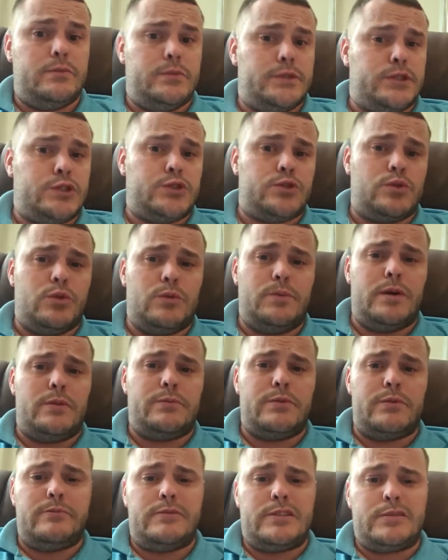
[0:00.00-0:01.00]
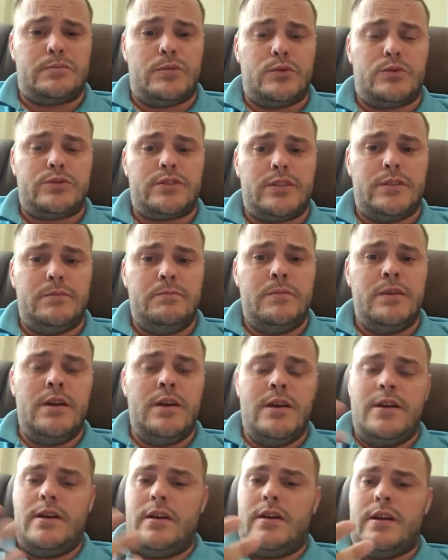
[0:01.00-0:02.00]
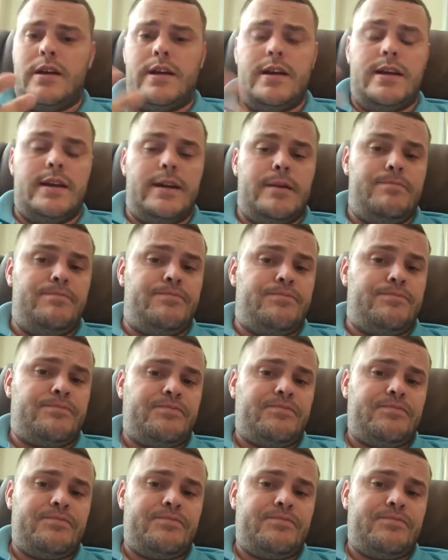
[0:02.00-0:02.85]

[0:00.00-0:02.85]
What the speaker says: was sober when we spoke to him.